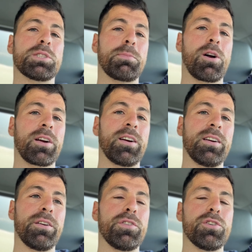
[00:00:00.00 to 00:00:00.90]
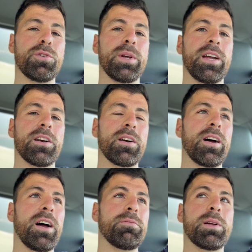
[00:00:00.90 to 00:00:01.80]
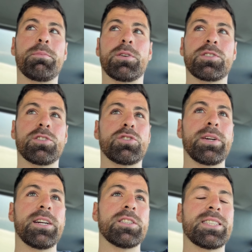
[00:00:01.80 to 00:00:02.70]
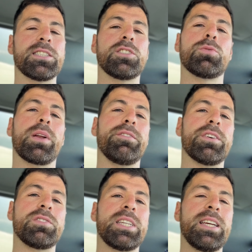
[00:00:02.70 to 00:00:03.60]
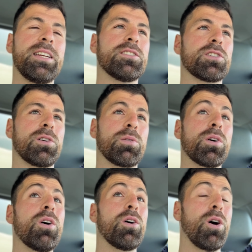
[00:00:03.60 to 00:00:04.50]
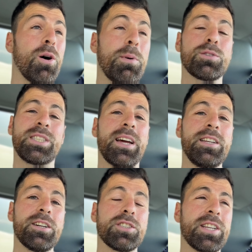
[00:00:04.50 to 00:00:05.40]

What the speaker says: is Mark. If you're new here, I've been a personal trainer since 2015, so almost 10 years